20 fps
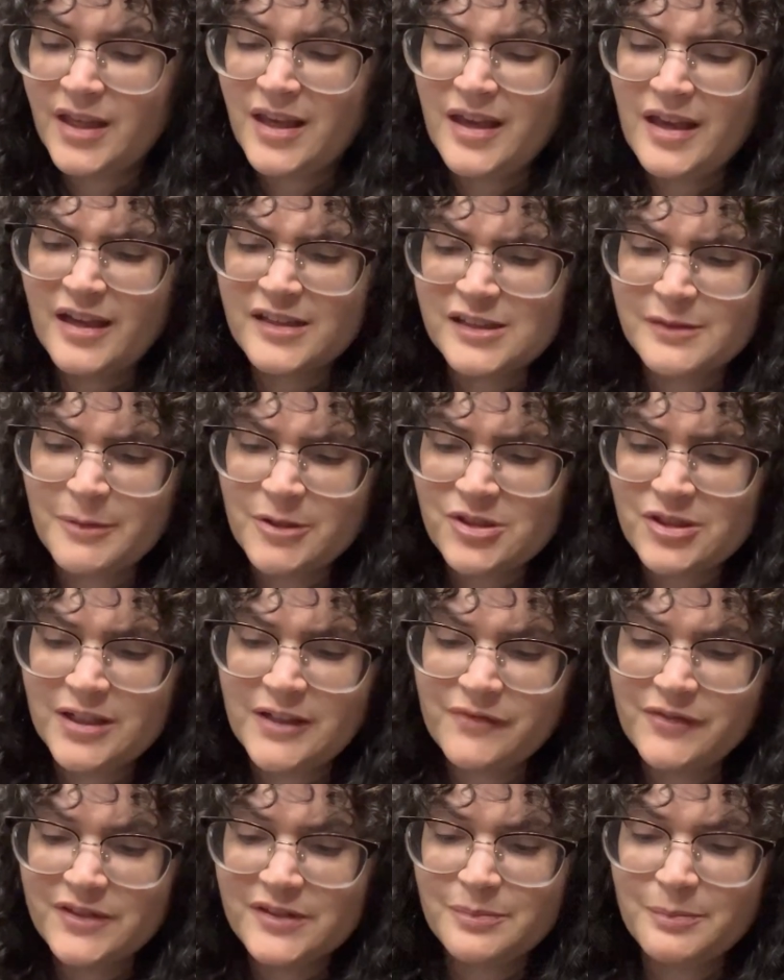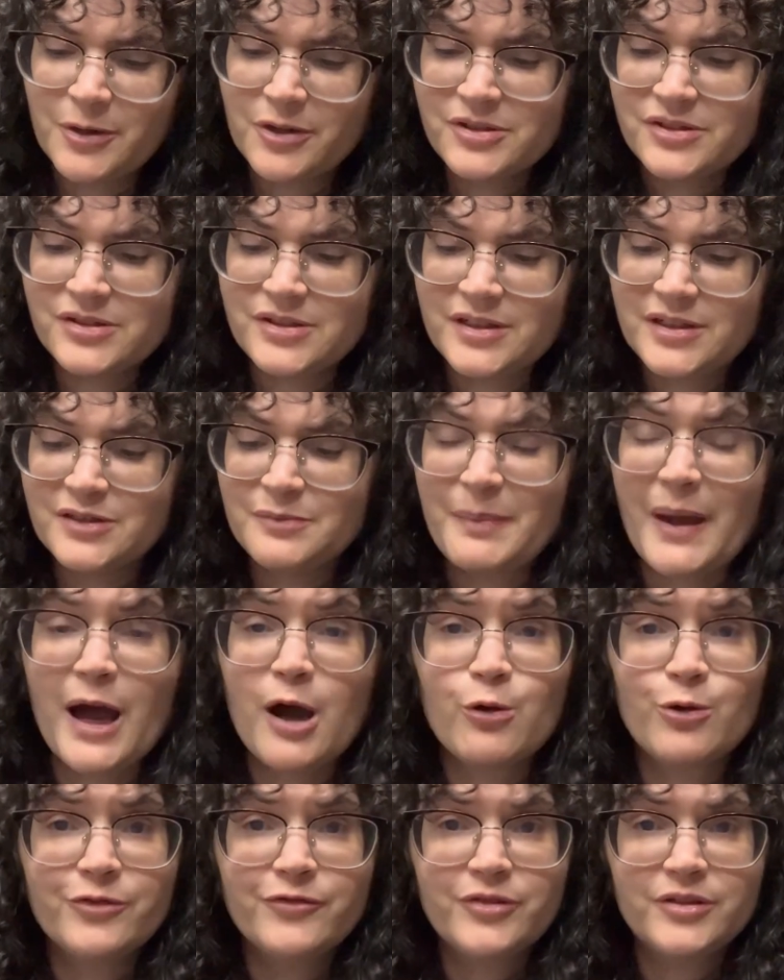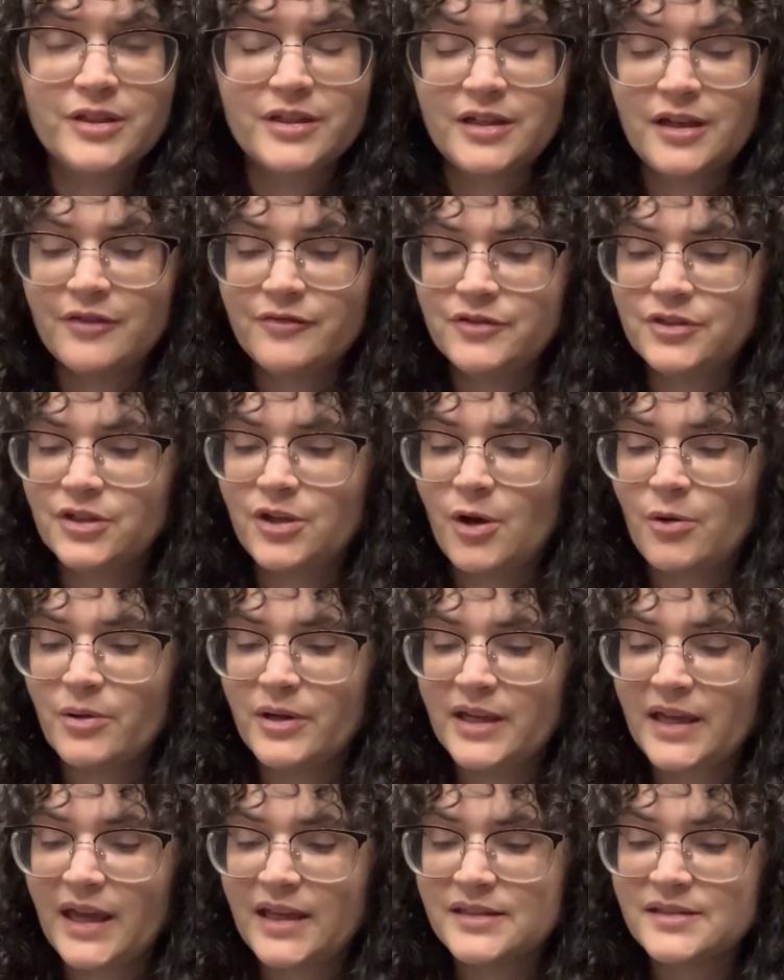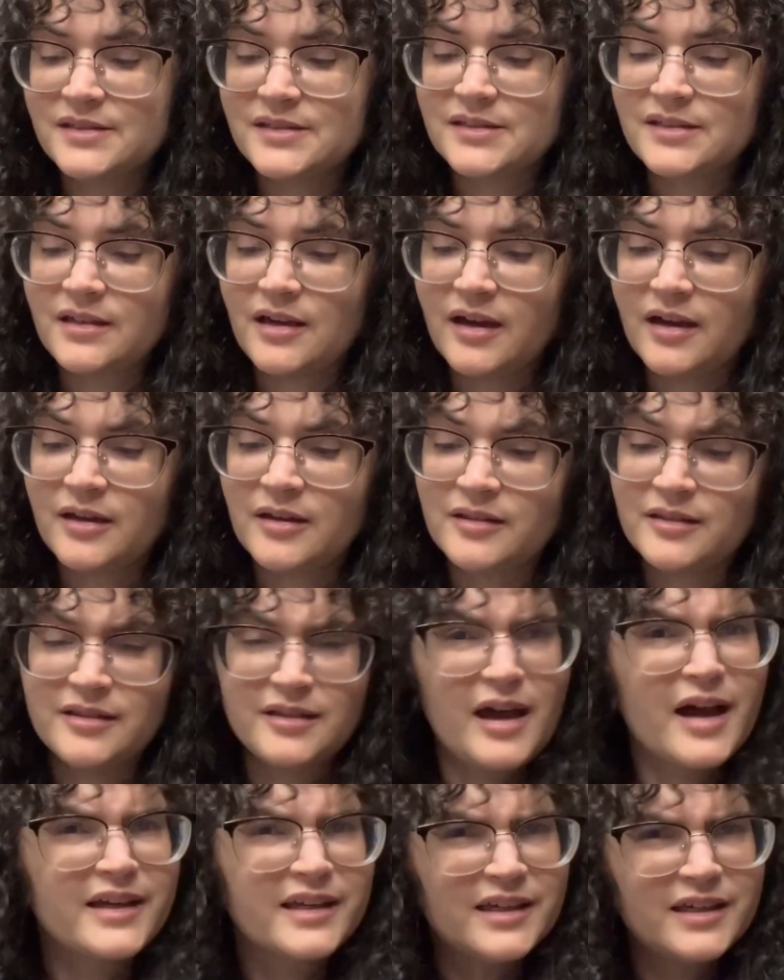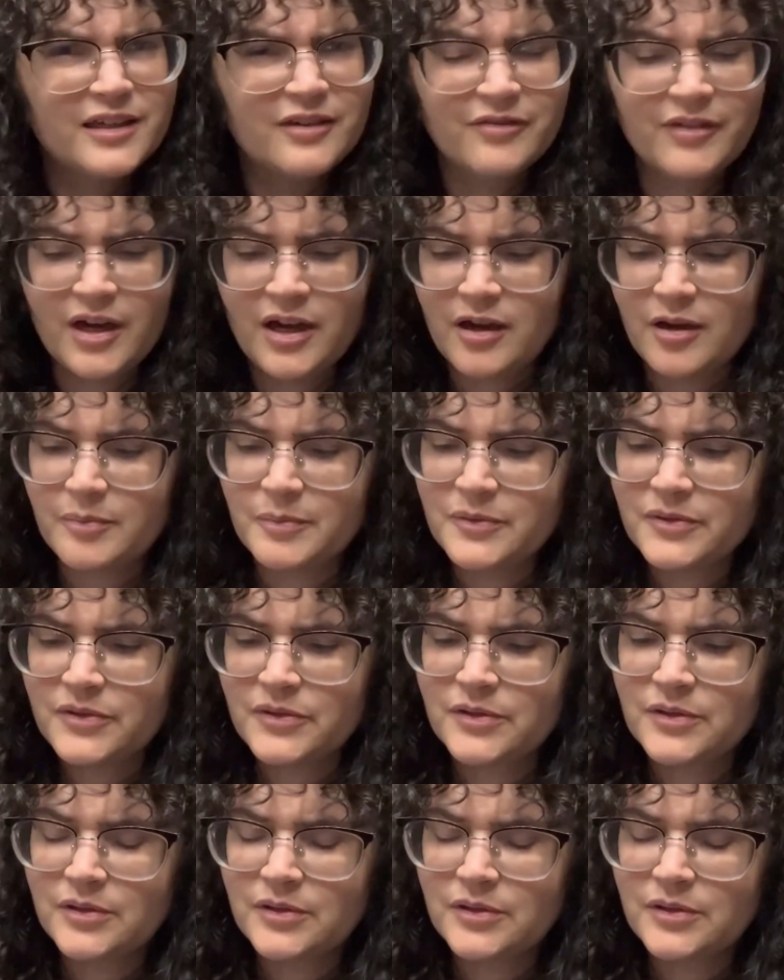especially if this person is powerful enough to go against a King of Cups.